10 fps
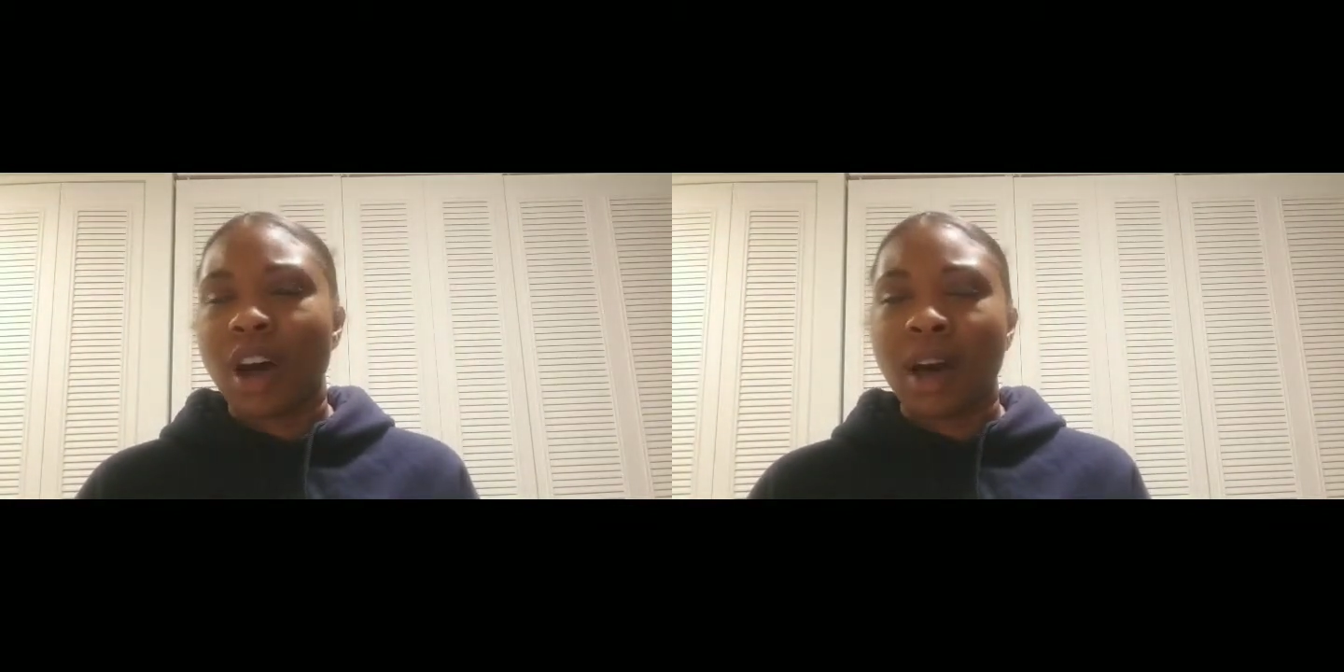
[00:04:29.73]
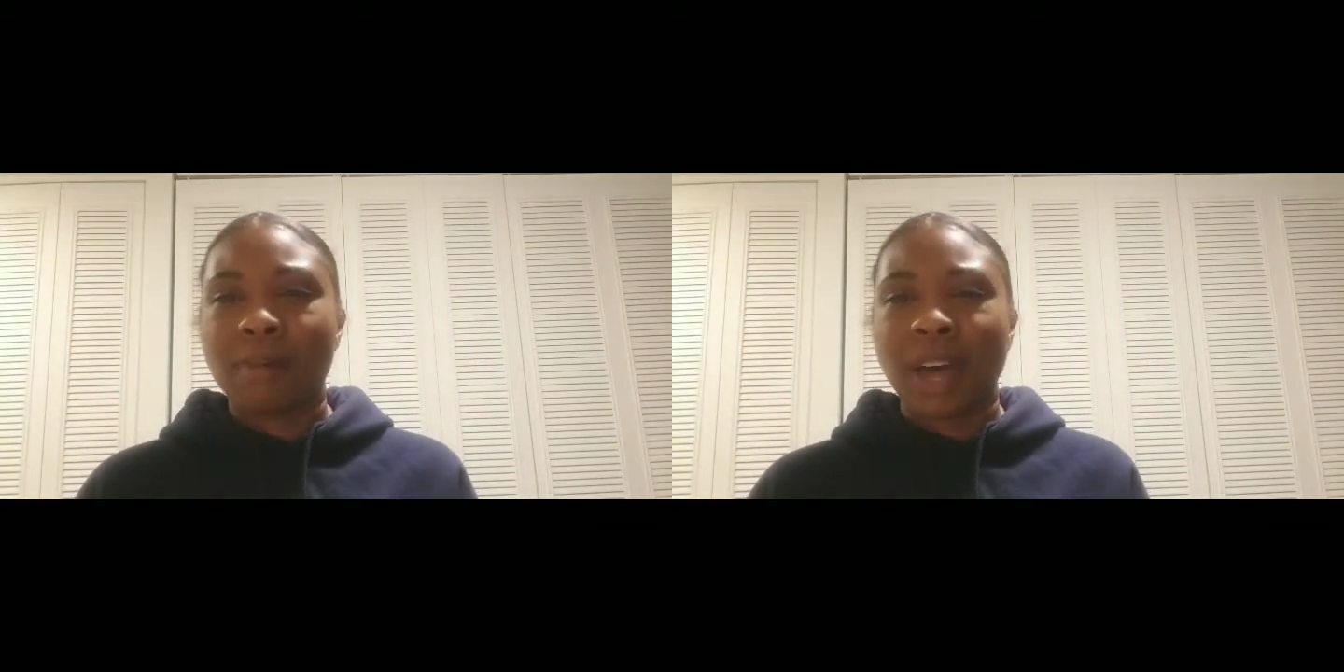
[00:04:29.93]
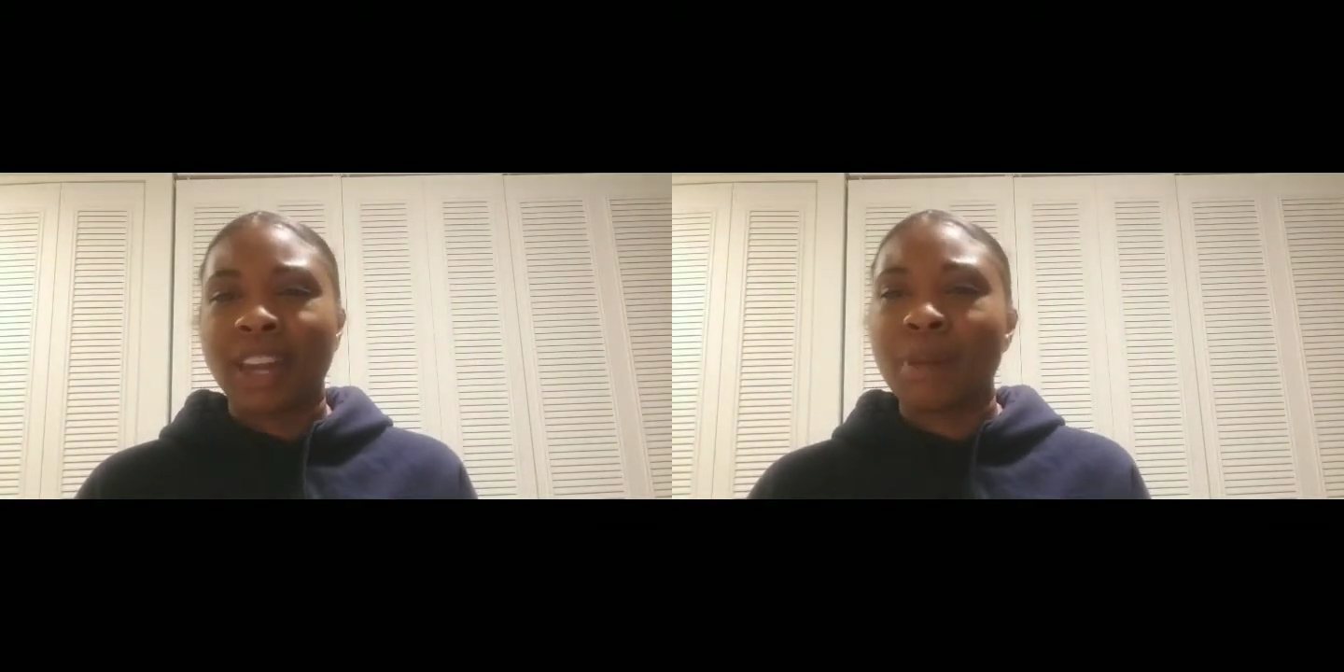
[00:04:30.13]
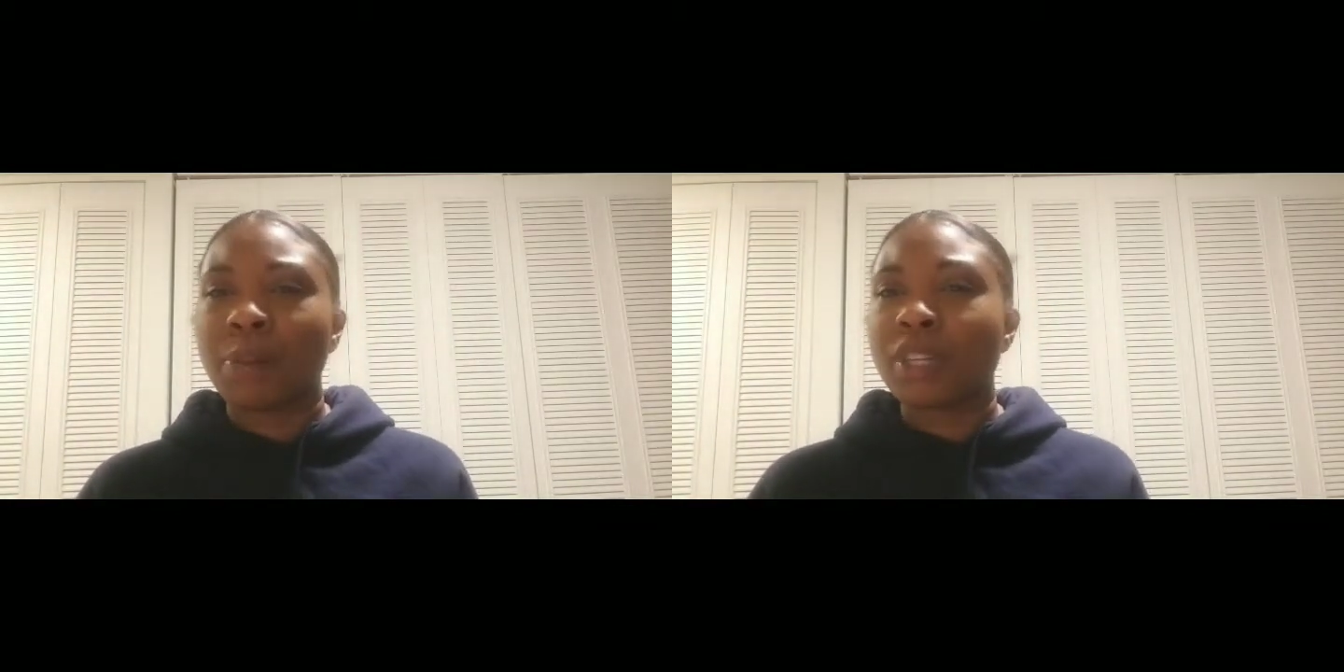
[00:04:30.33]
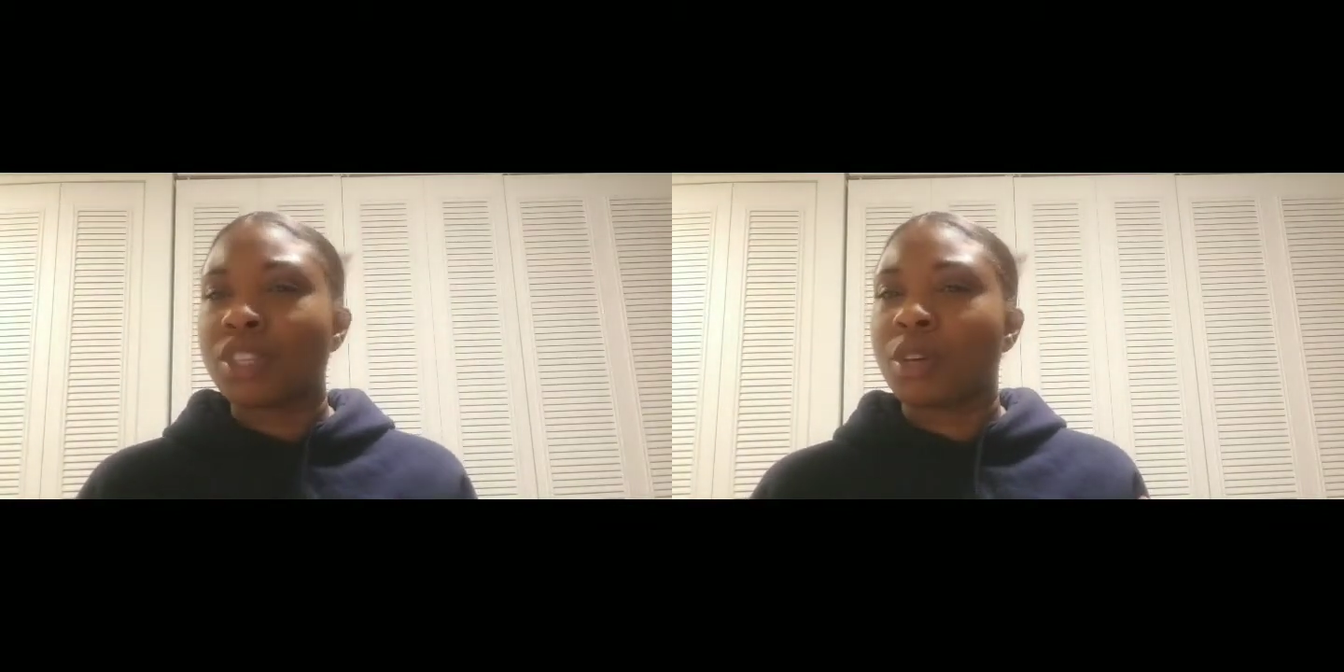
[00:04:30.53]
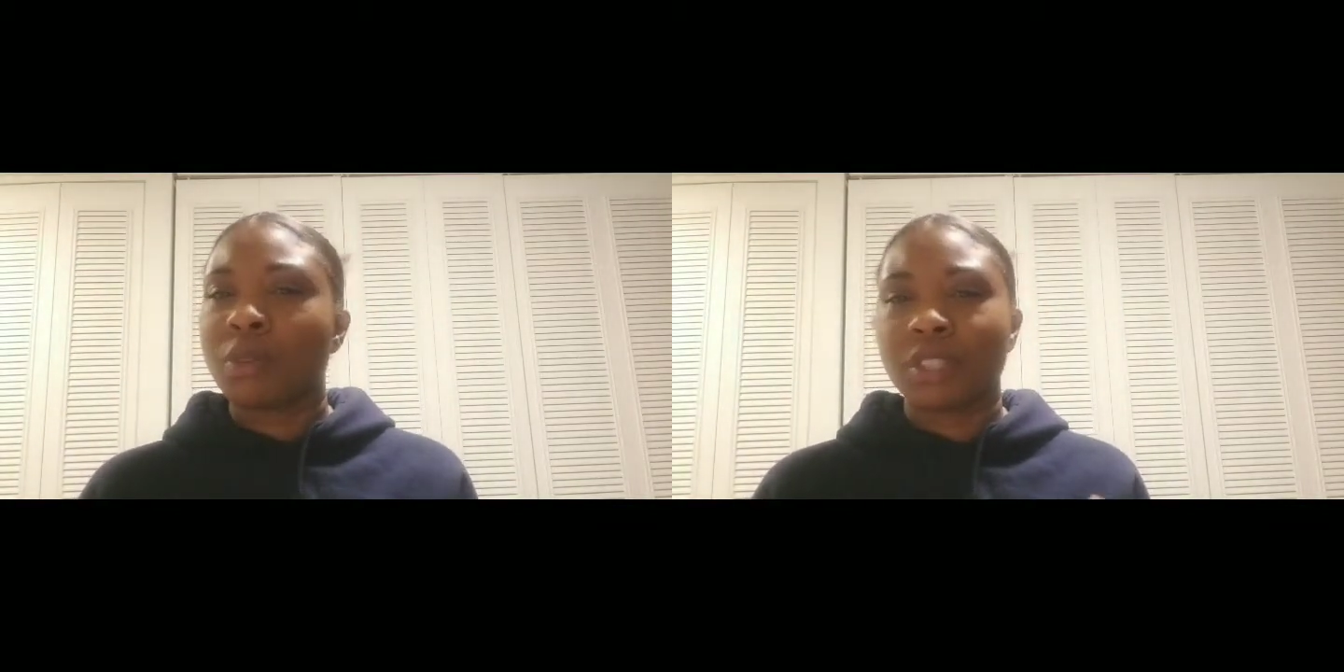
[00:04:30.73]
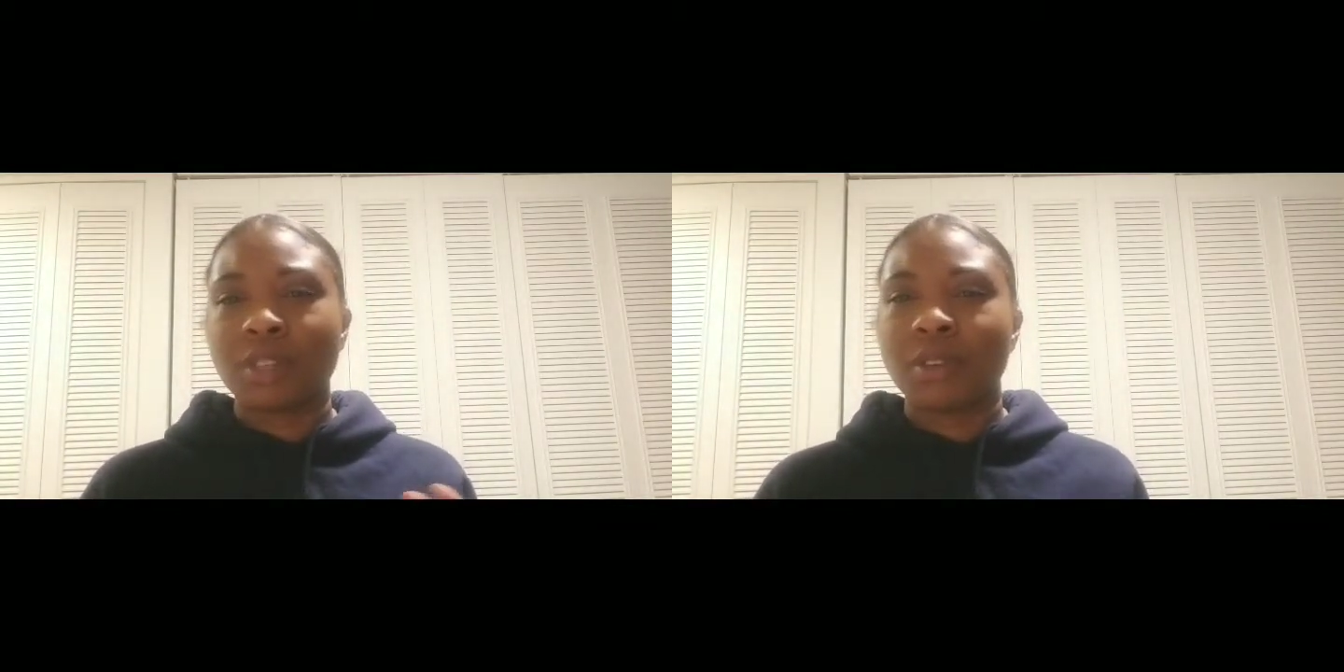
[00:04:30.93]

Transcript: I didn't put two and two